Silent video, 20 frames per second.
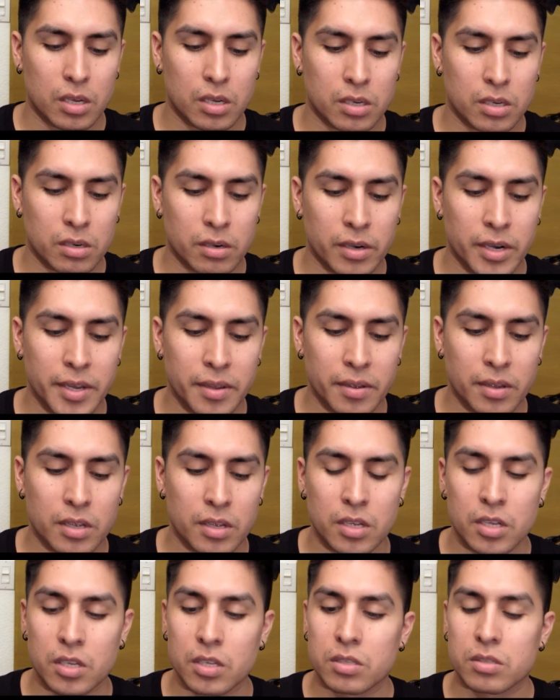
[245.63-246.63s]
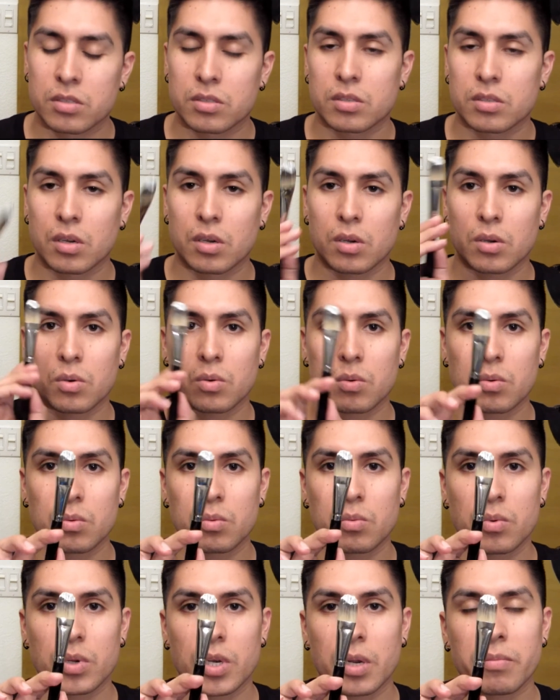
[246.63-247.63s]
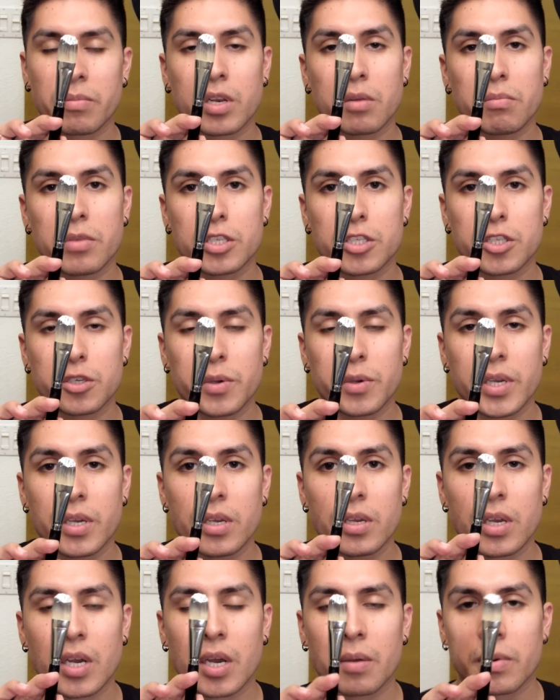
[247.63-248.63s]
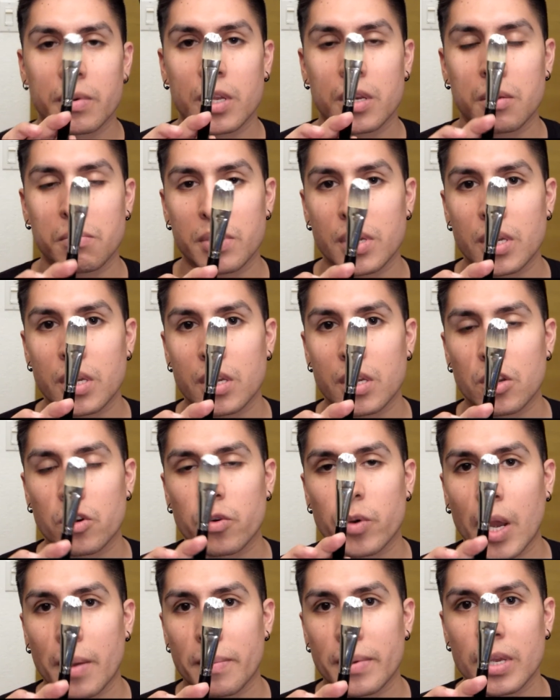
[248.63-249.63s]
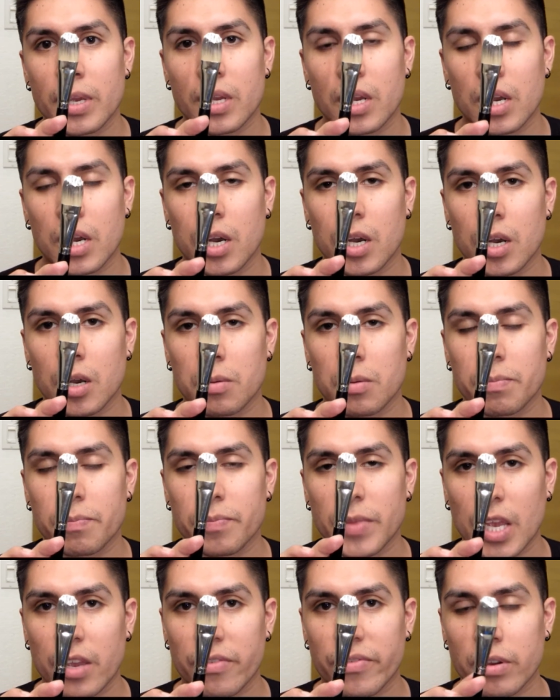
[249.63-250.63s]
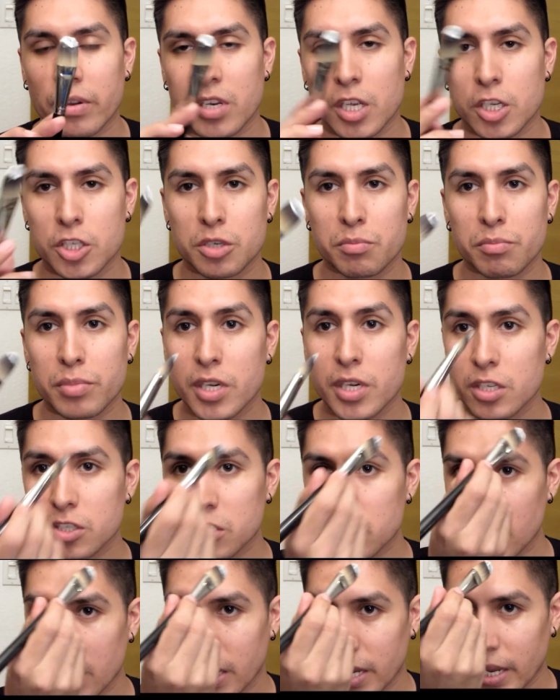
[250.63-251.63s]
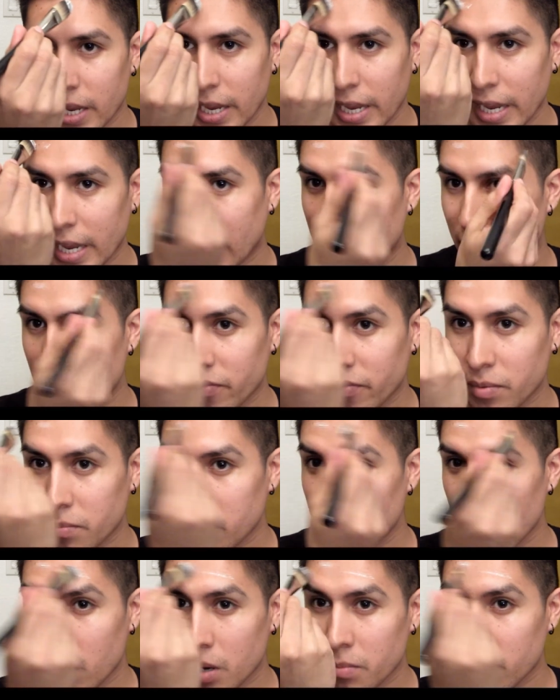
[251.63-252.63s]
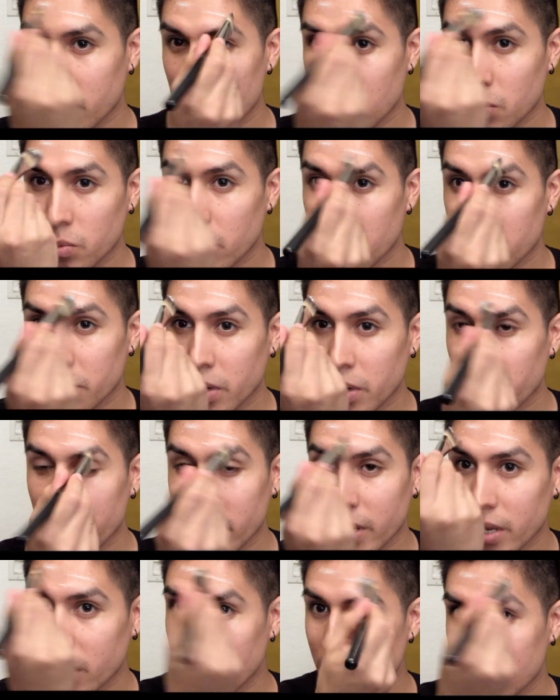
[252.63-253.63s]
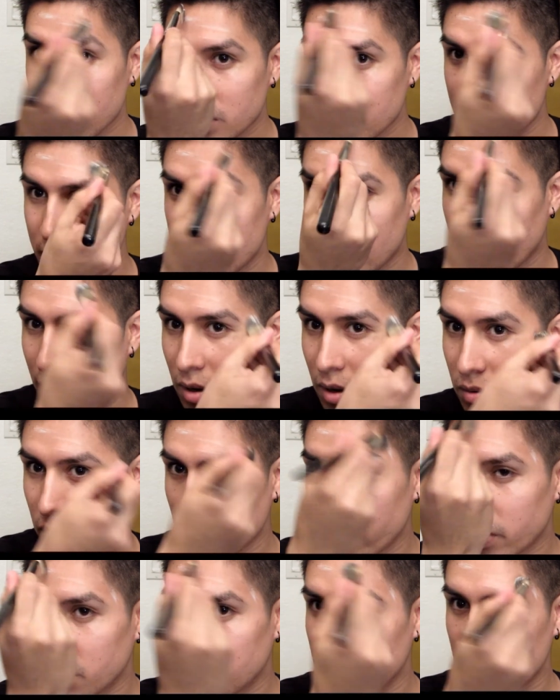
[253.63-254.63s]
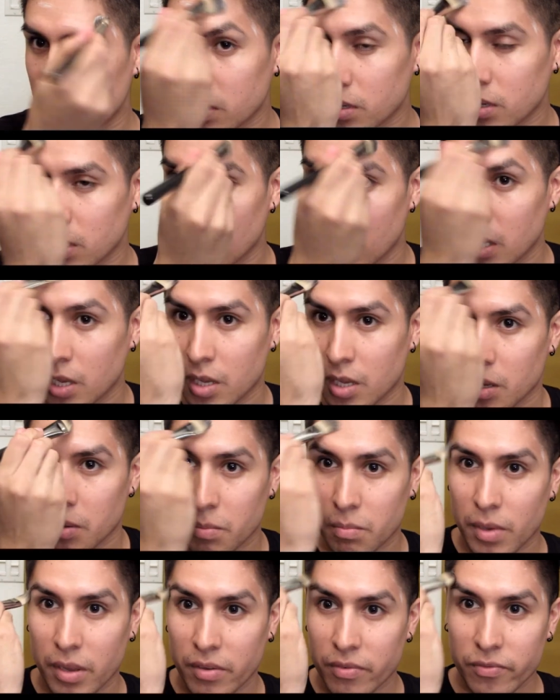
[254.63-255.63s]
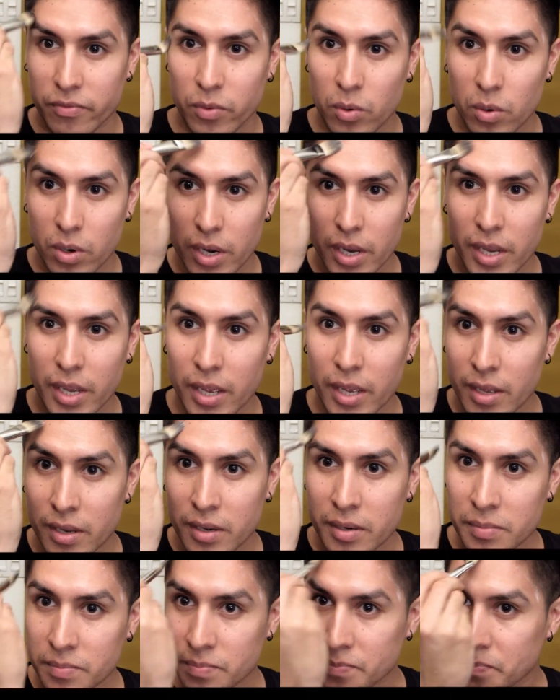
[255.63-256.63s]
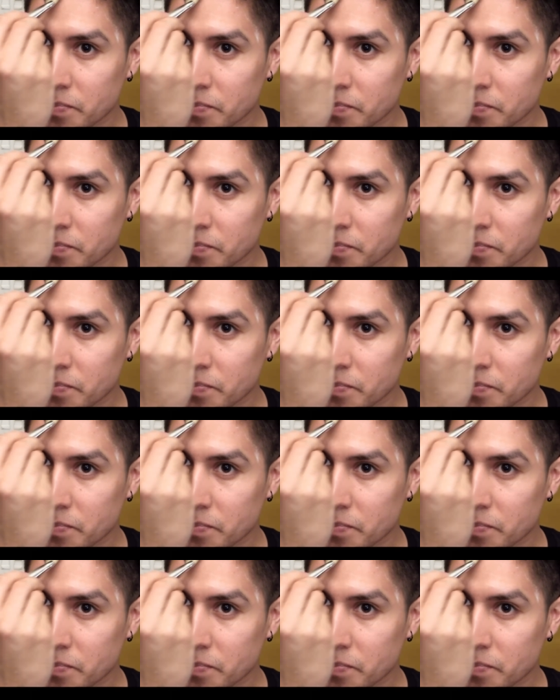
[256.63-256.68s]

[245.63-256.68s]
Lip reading: All right, so what I'm gonna be doing, I'm gonna be grabbing a foundation brush, and from there, I'm gonna work my way down from my forehead,